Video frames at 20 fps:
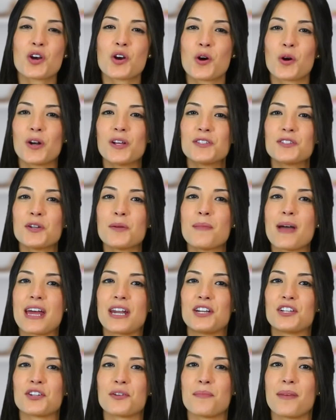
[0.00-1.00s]
Cortisol
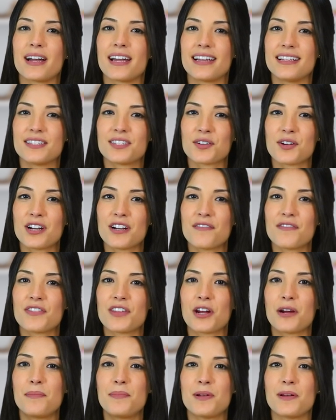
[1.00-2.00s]
Manager by Integrative
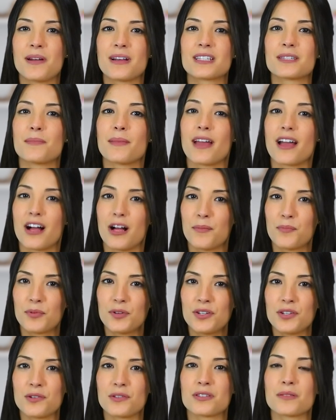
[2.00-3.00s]
Therapeutics may help
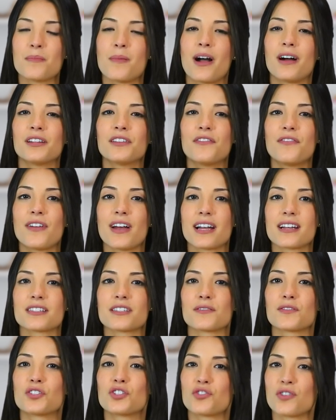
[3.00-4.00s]
reduce mild
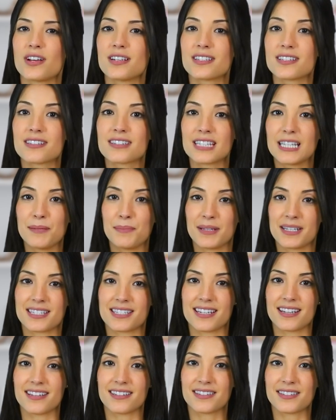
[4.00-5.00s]
effects of stress and
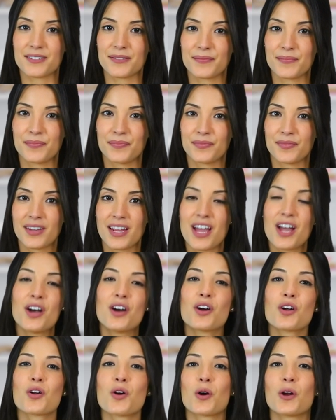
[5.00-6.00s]
sleeplessness.
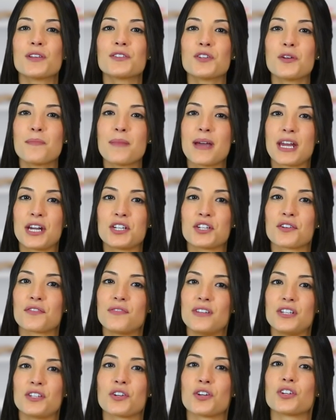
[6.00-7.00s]
Cortisol Manager
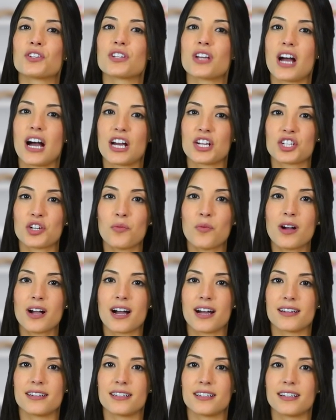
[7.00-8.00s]
features
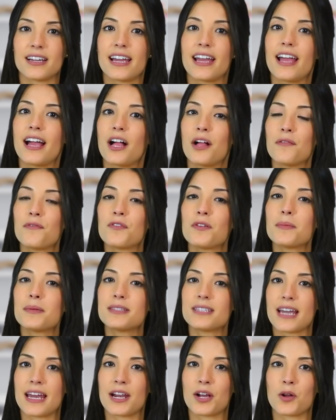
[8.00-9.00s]
ashwagandha, a helpful
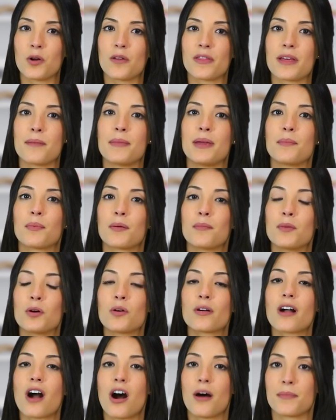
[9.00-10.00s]
botanical that may
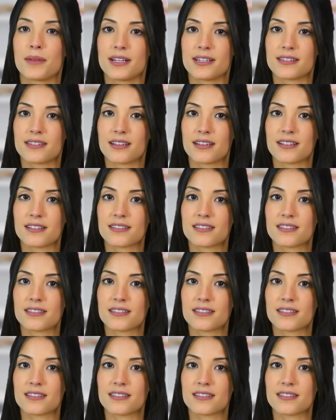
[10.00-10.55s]
promote calmness.